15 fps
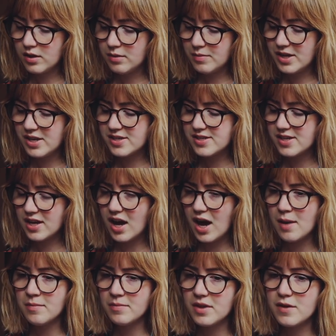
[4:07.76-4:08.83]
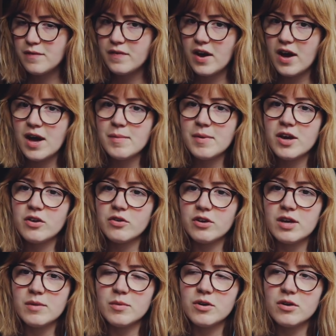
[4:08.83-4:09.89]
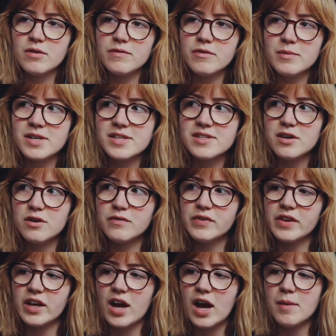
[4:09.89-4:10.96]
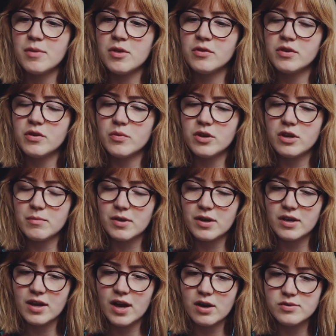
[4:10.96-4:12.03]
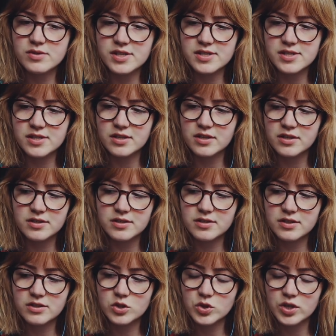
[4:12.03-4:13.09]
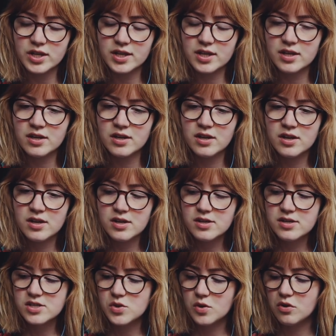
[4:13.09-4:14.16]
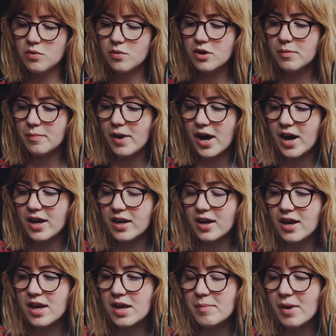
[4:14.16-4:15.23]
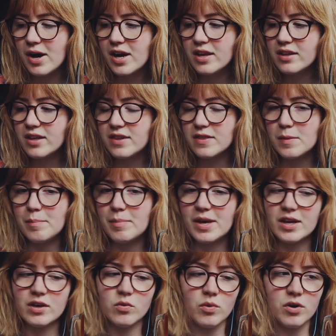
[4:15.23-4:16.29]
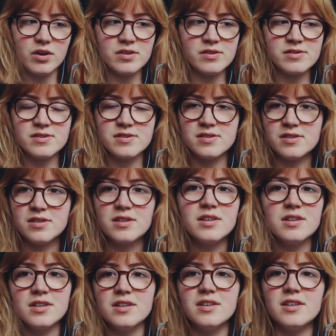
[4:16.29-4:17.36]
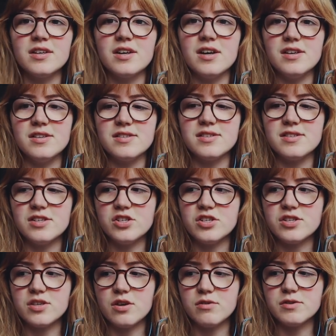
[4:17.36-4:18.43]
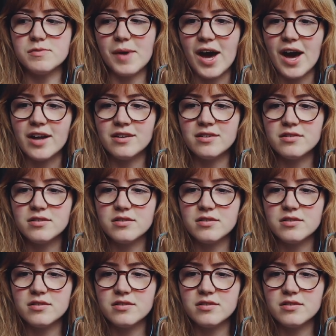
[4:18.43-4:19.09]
because like I'm, if I buy creamer for myself, like I'm the only one in my house that's gonna drink it. So I don't want to buy, I hate buying like the big ones because it just goes bad